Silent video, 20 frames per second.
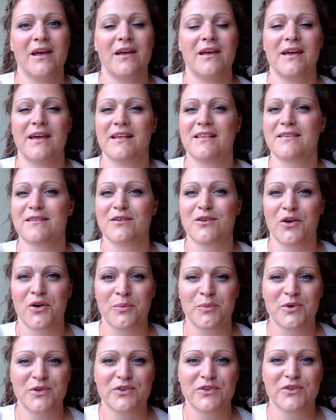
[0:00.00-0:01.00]
it's
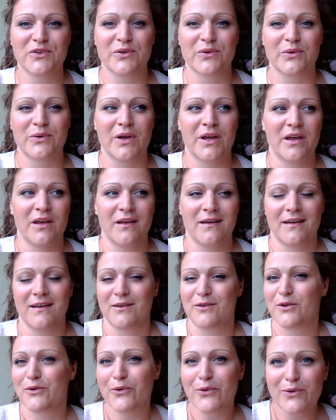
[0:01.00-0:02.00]
normal to
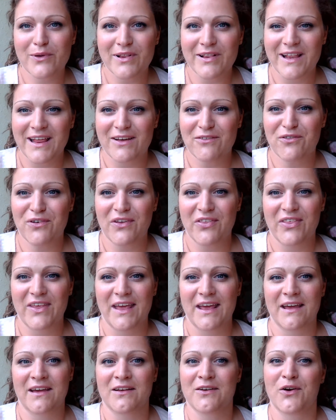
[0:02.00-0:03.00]
Google
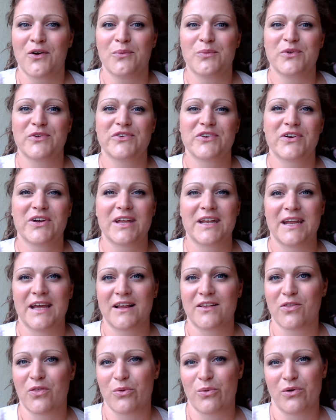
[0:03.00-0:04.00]
everything, normal to
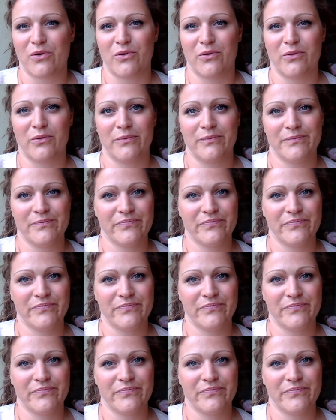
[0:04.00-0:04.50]
connect through